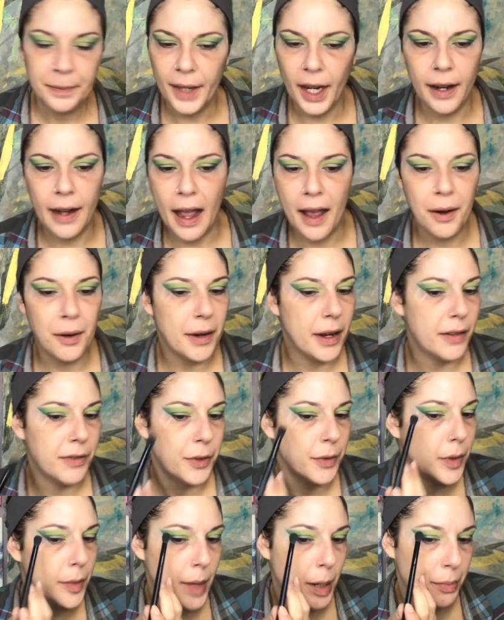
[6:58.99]
And I don't ever
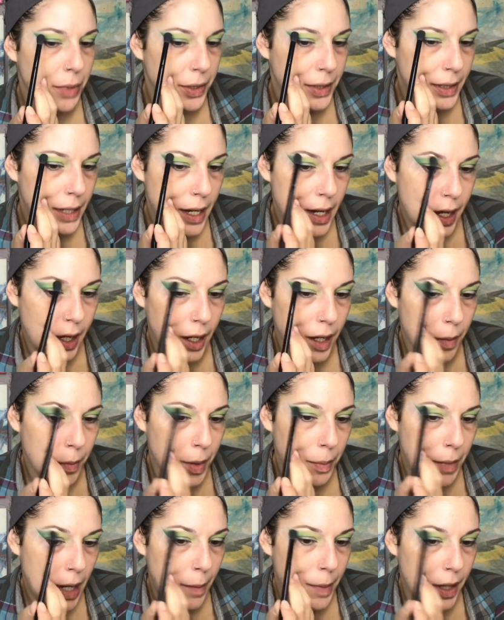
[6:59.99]
remember seeing it,
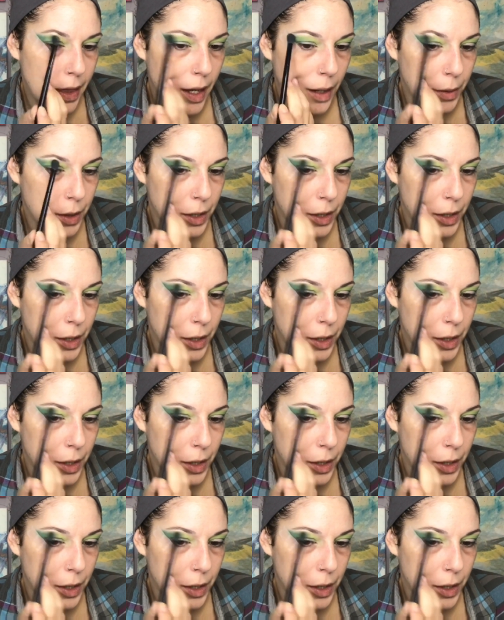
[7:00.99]
but maybe that